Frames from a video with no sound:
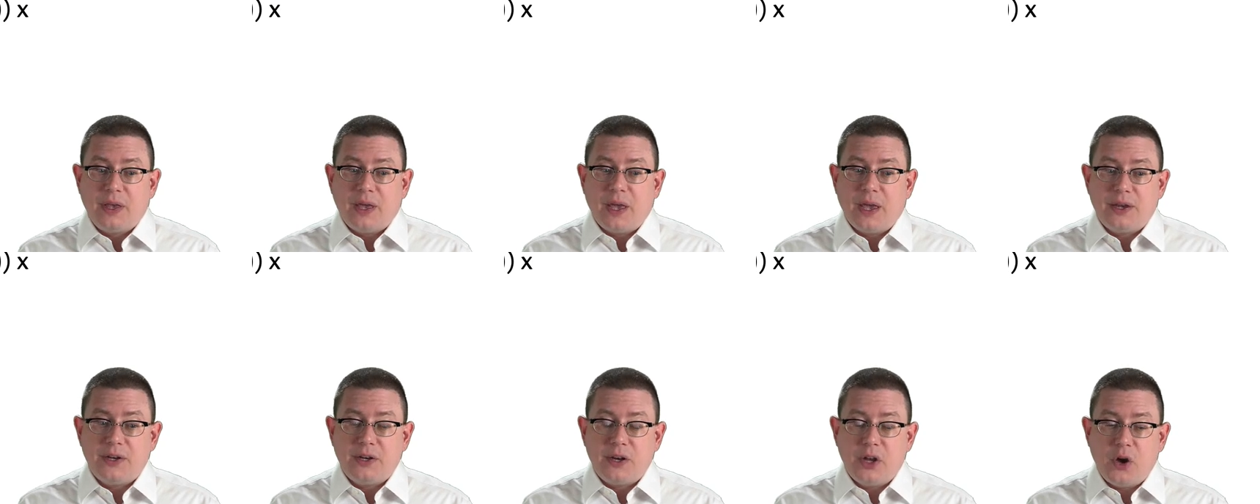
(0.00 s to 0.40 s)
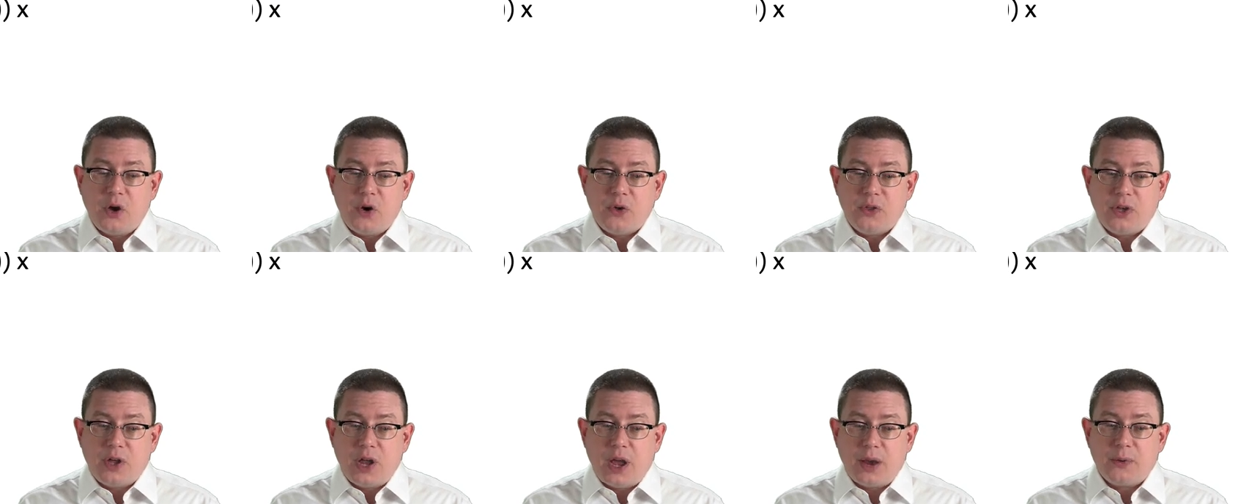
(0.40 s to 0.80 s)
I
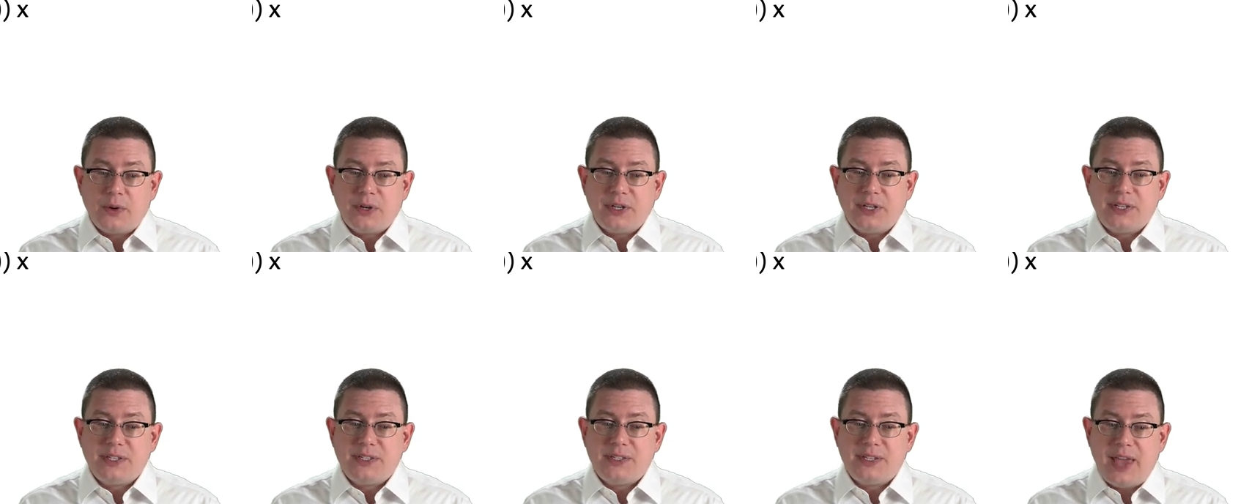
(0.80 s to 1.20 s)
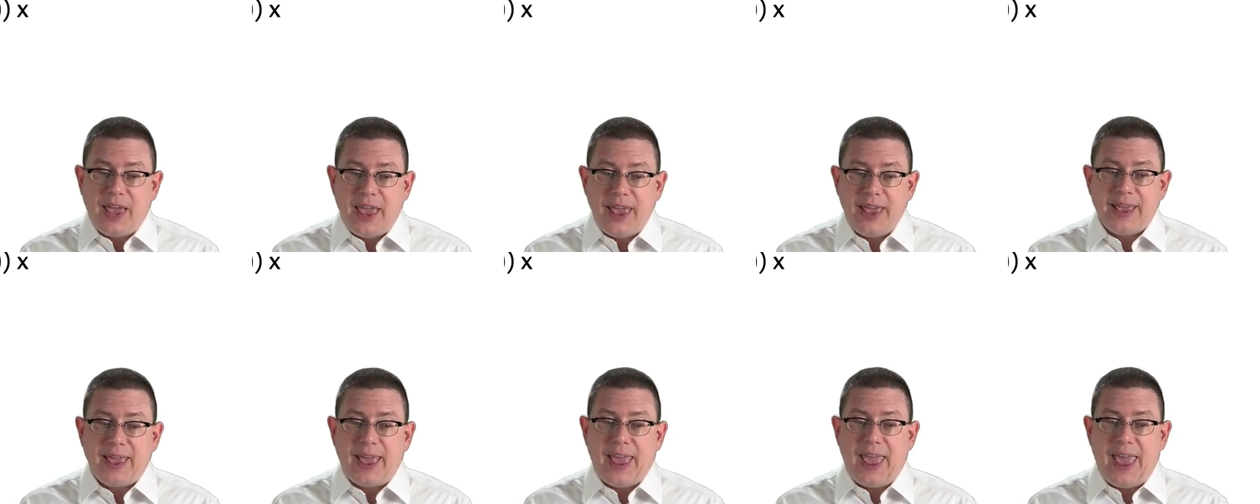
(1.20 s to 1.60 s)
know that I'm going to
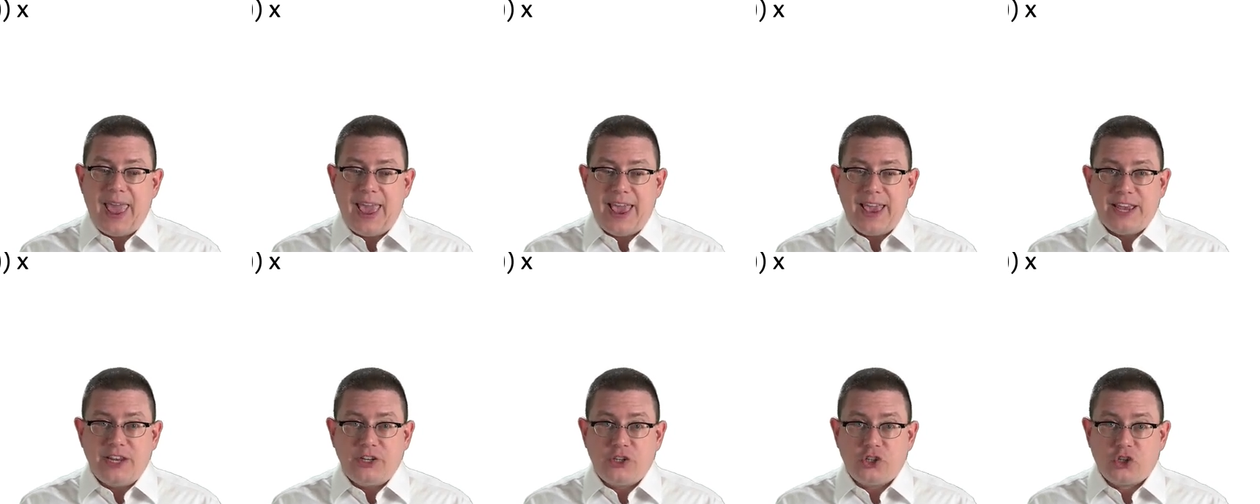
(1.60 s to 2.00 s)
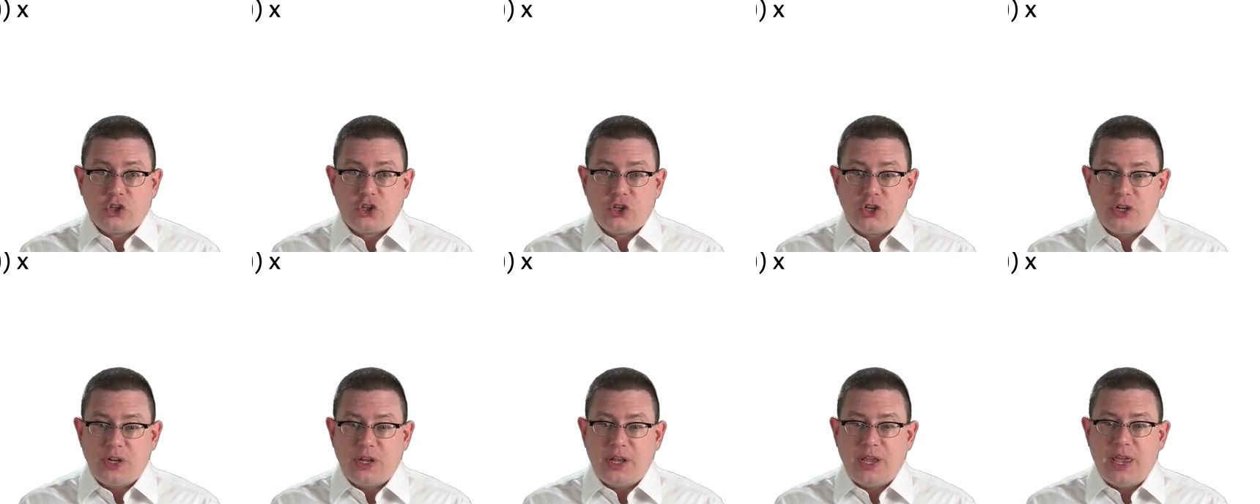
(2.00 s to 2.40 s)
take
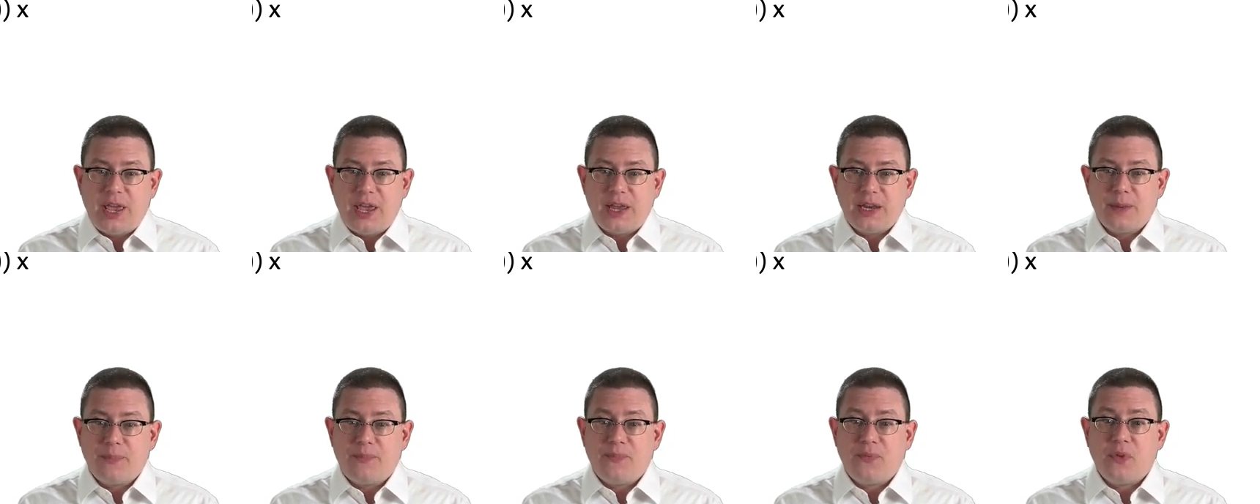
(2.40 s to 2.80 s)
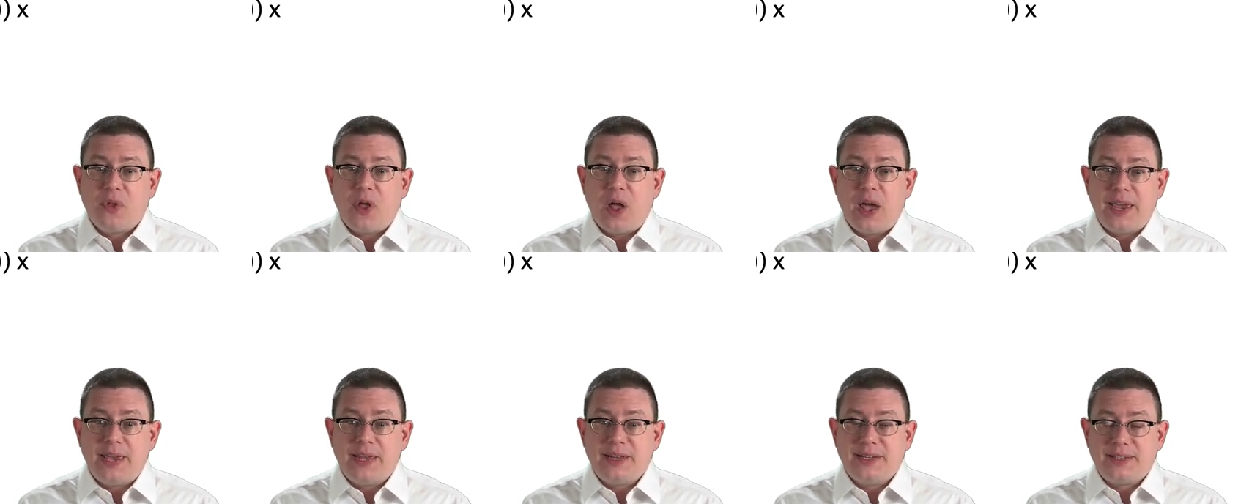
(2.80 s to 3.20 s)
H and
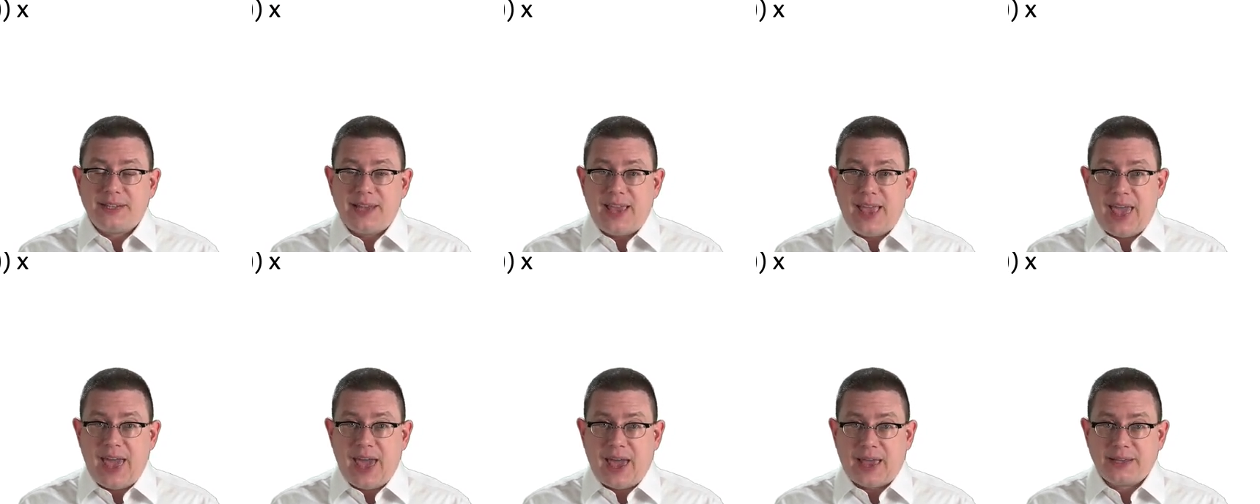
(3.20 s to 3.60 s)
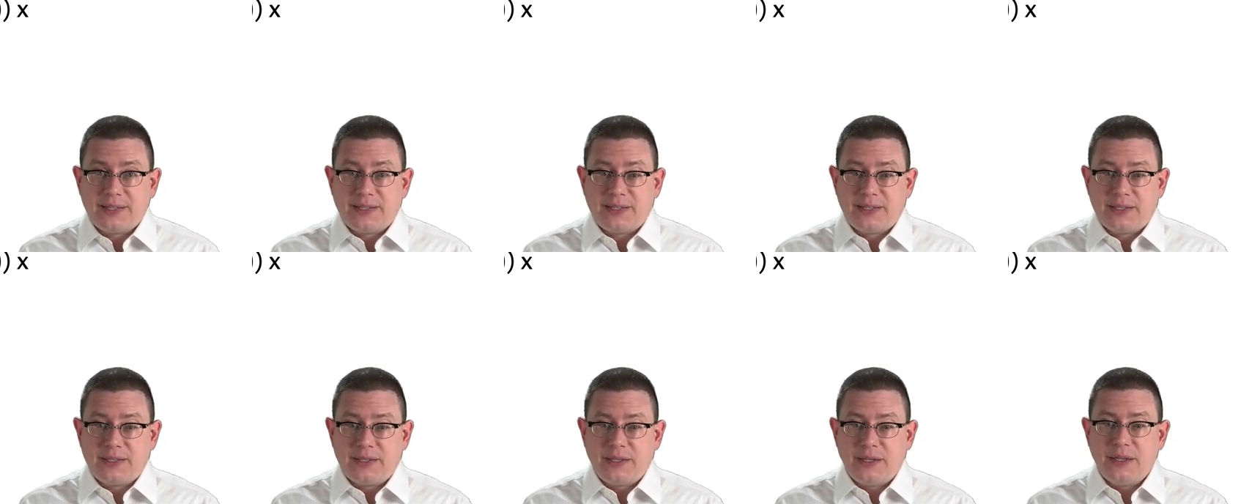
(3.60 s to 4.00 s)
apply it to
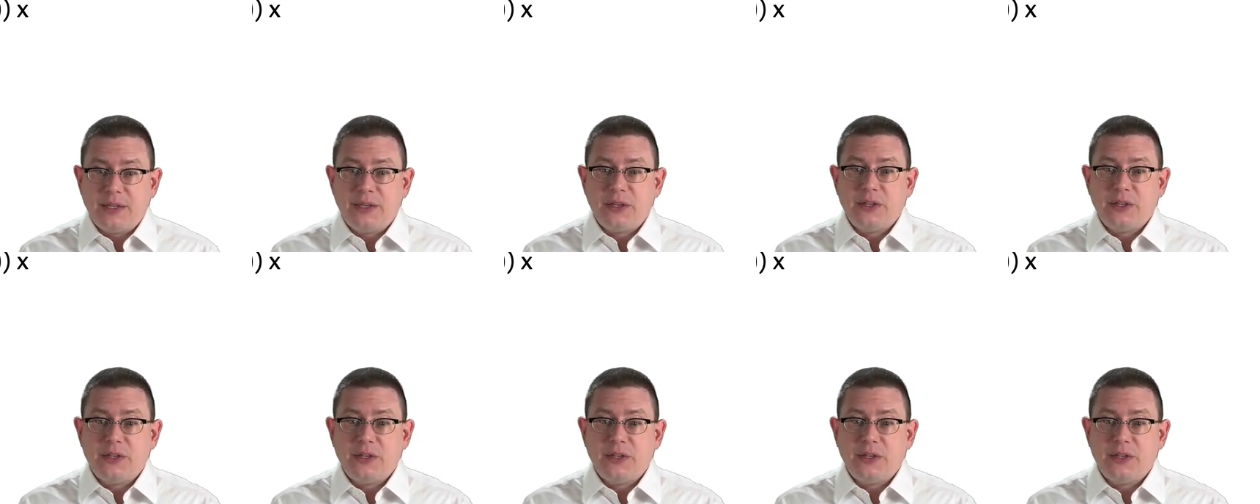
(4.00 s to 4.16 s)
X.